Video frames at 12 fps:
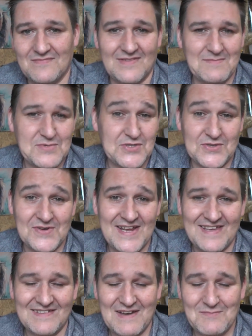
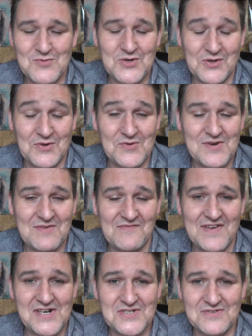
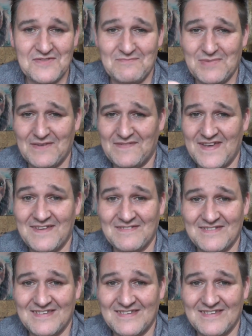version of Buffy,